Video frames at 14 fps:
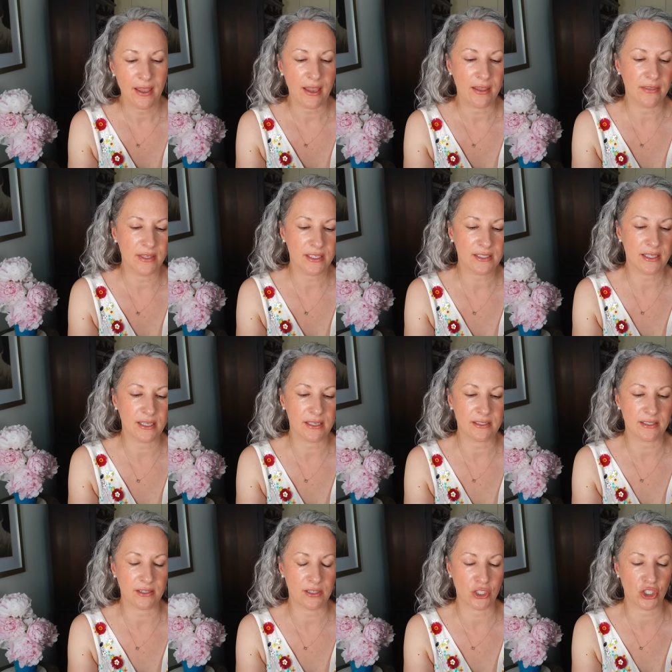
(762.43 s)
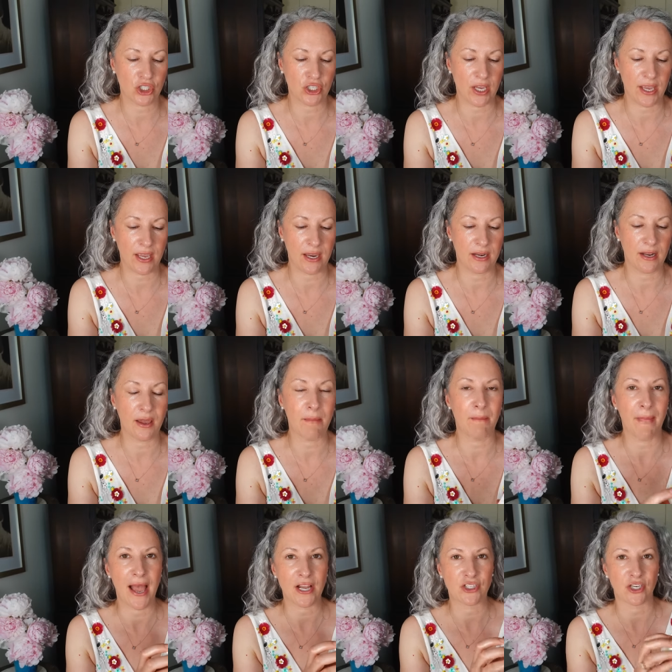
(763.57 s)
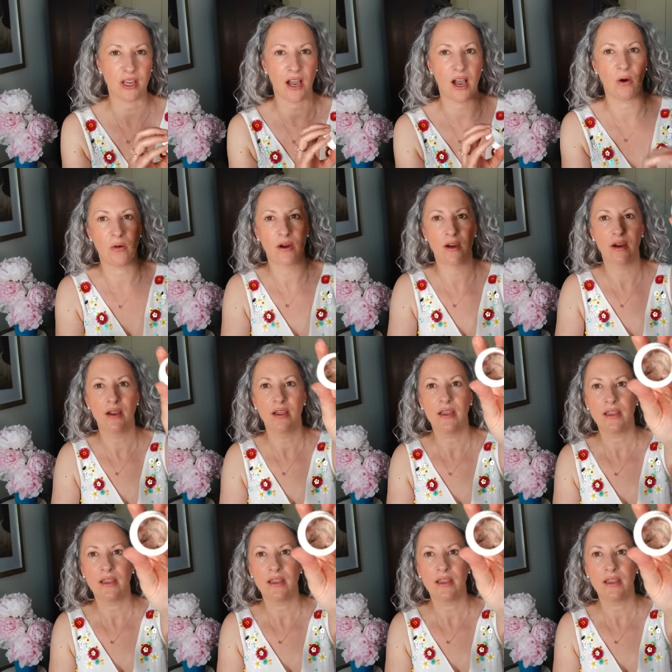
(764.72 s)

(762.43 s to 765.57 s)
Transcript: and this is the shade Magic Hour.